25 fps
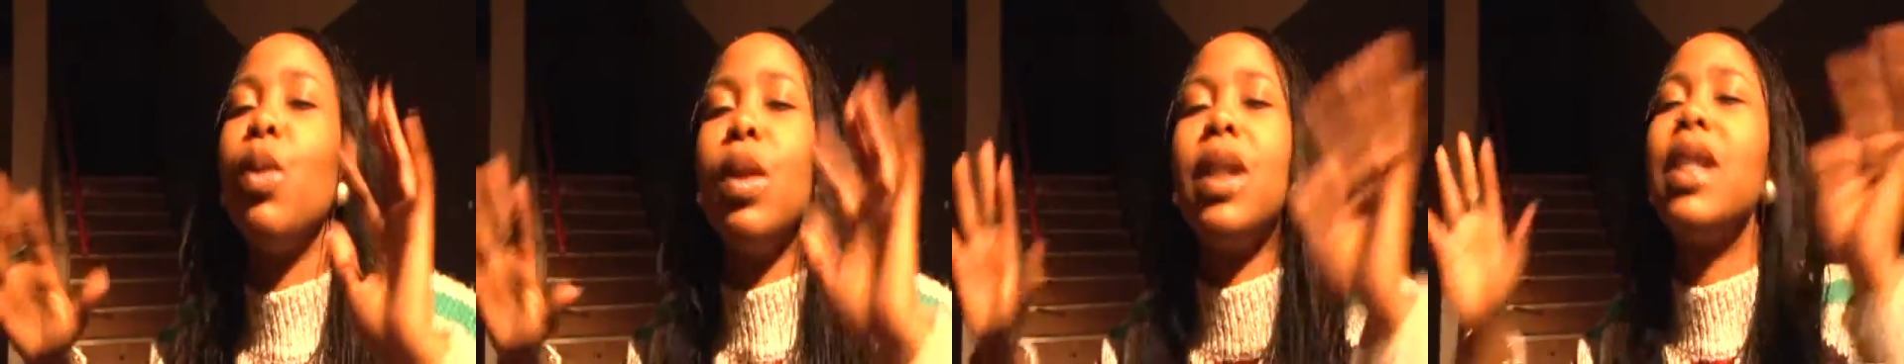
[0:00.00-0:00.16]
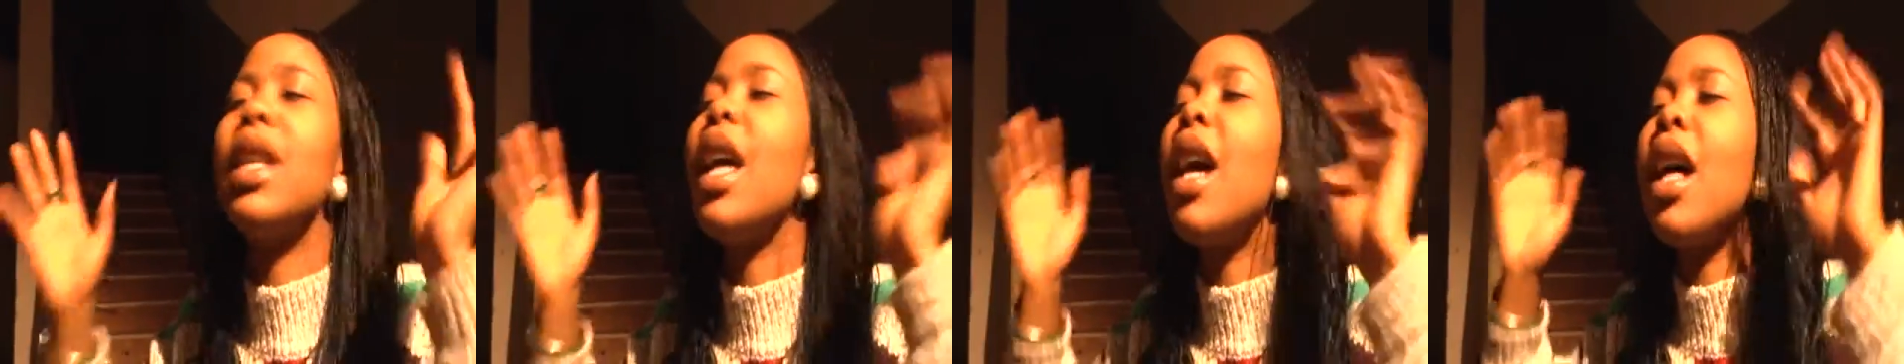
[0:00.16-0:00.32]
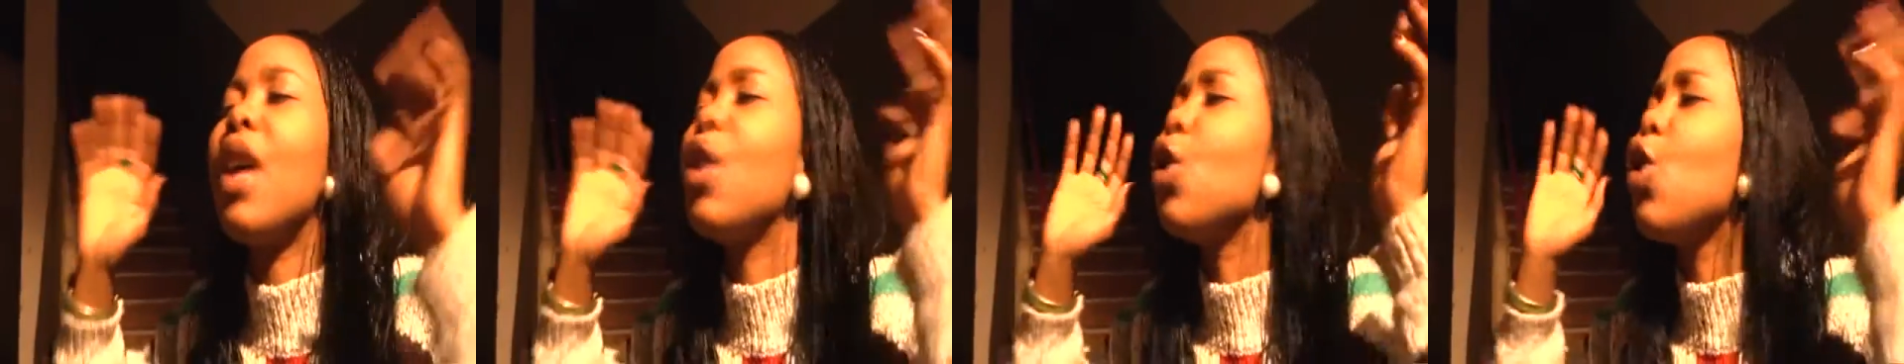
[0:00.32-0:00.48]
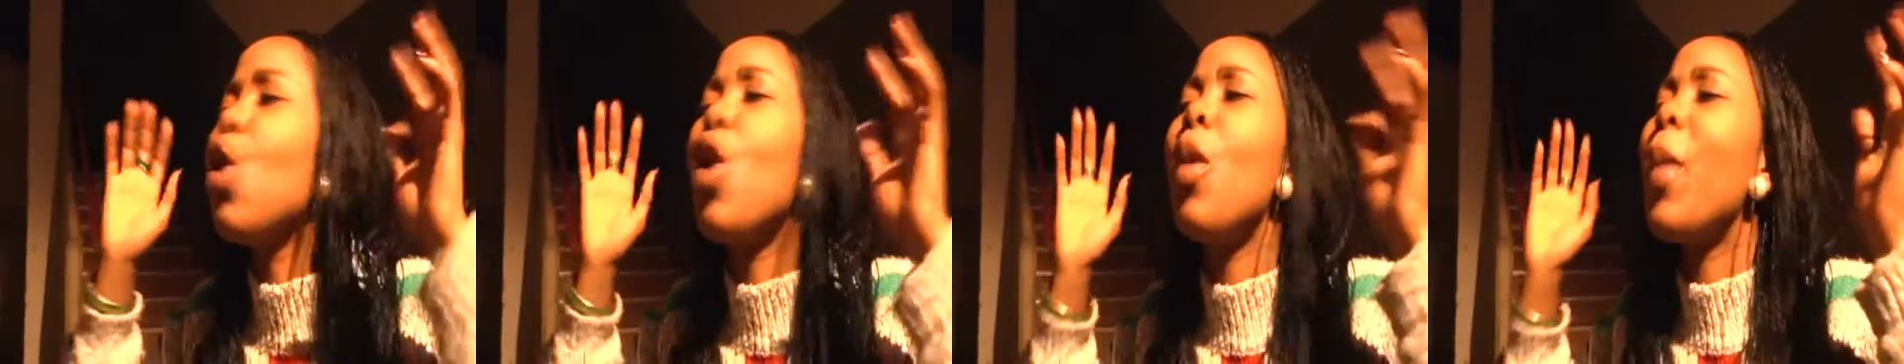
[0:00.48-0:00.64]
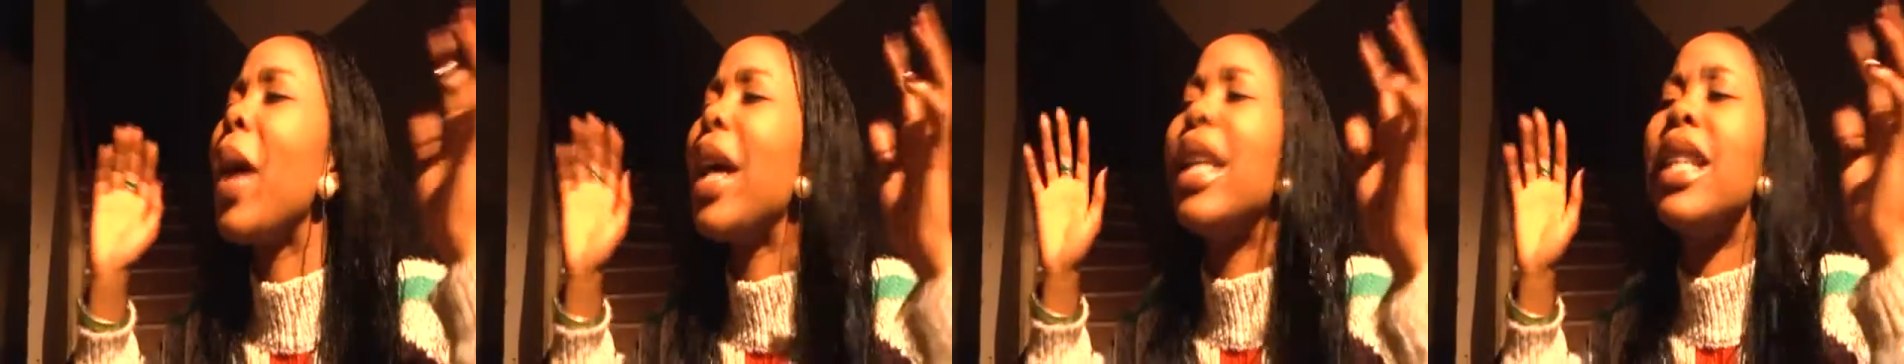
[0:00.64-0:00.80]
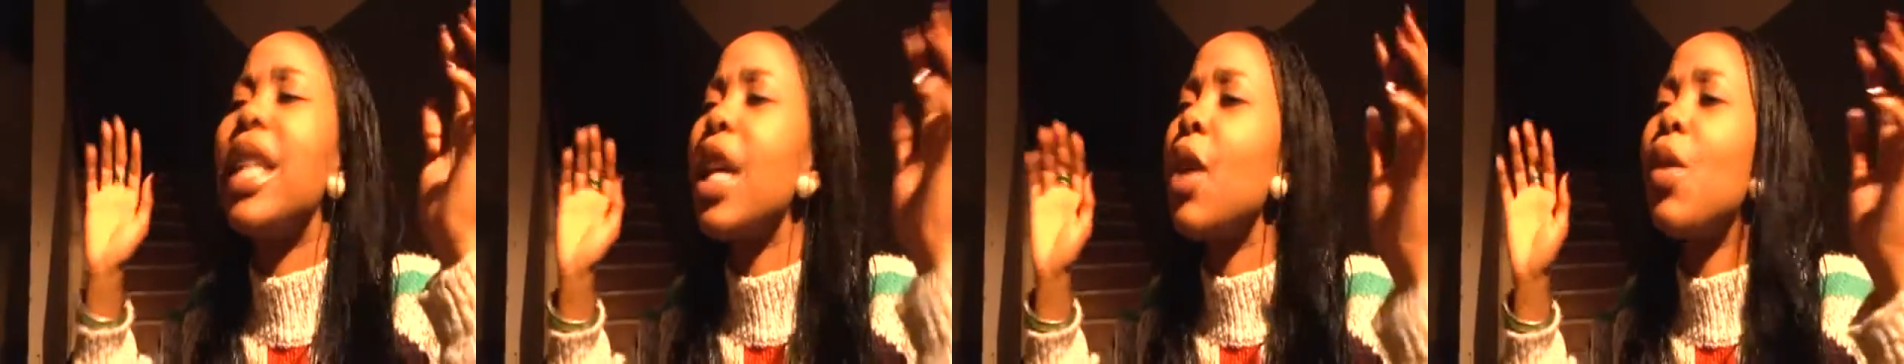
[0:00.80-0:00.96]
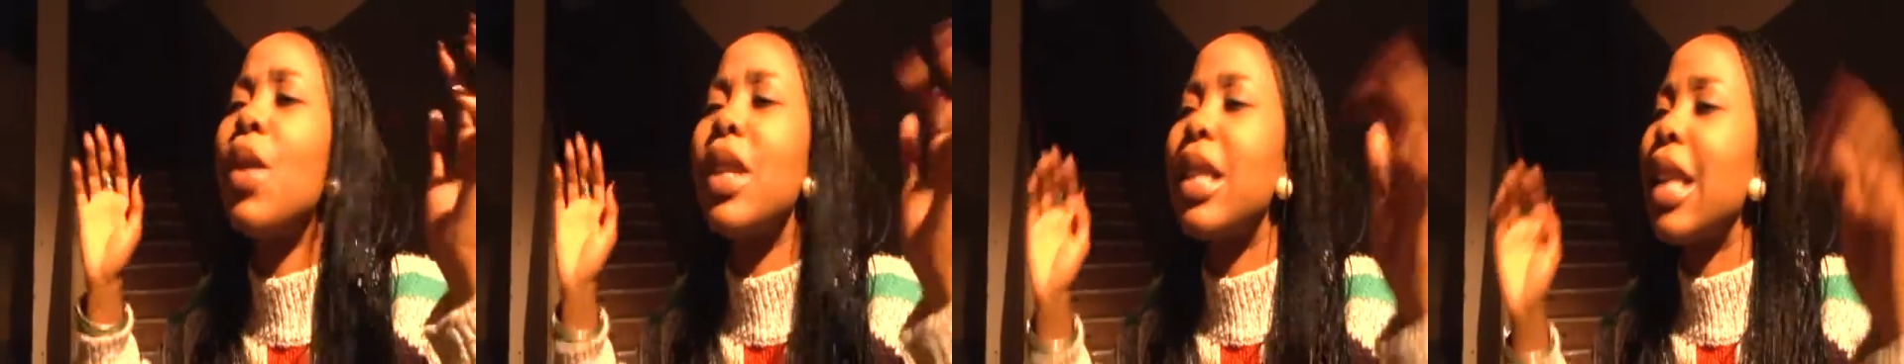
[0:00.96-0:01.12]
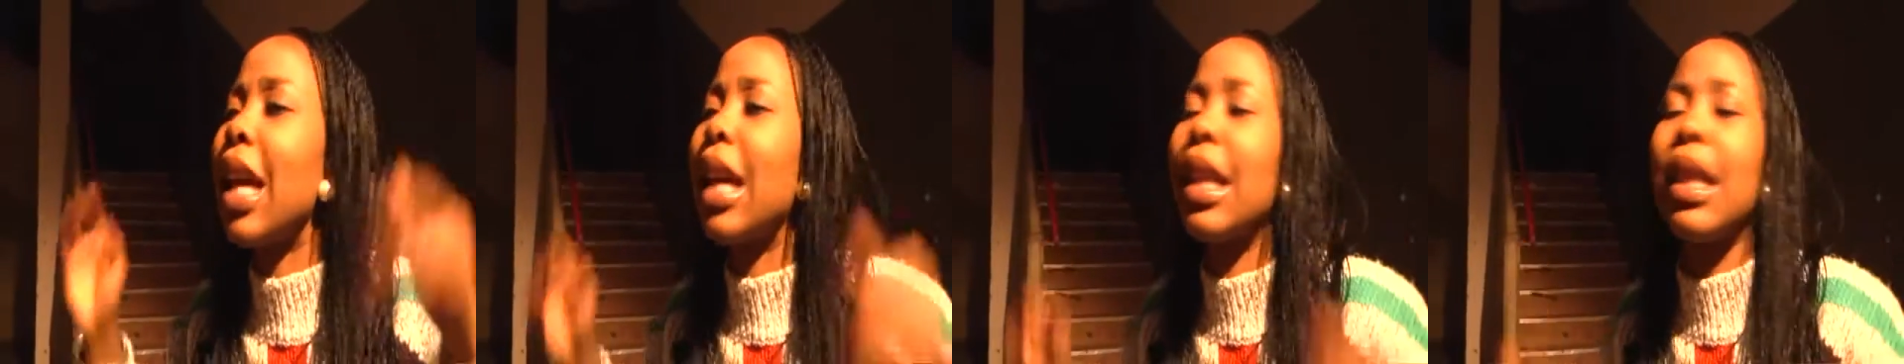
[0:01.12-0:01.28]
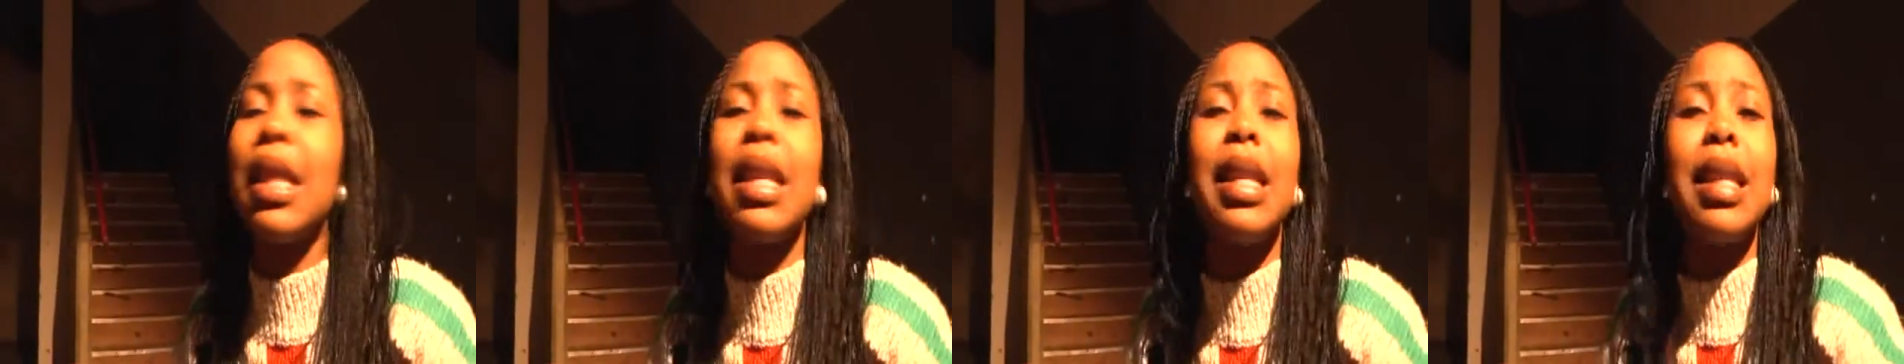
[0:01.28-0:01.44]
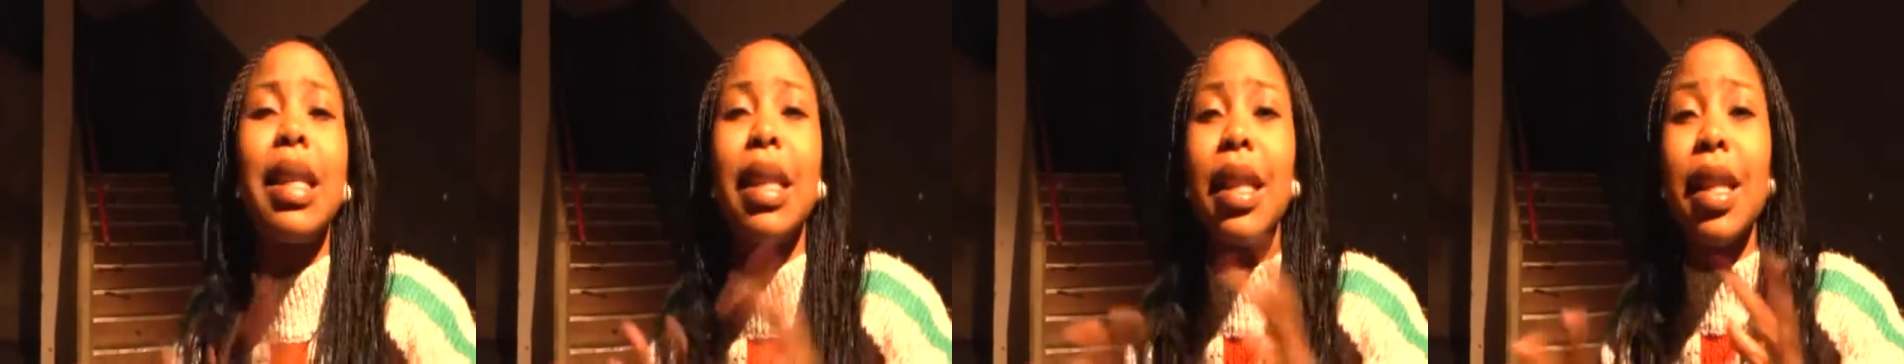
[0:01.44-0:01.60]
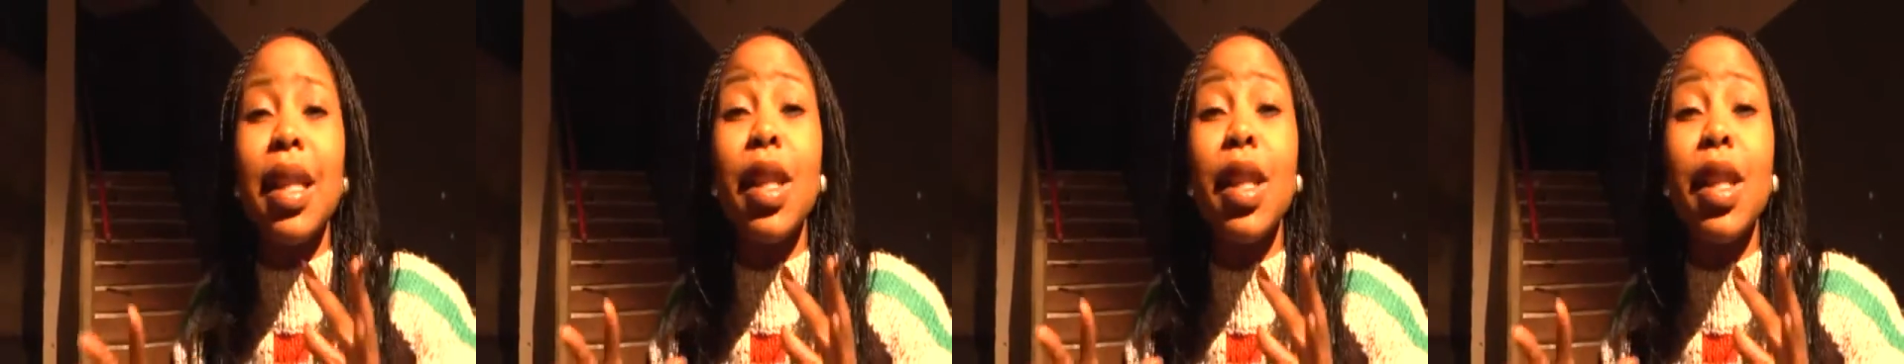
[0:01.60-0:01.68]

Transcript: we tell, oh, my day was like this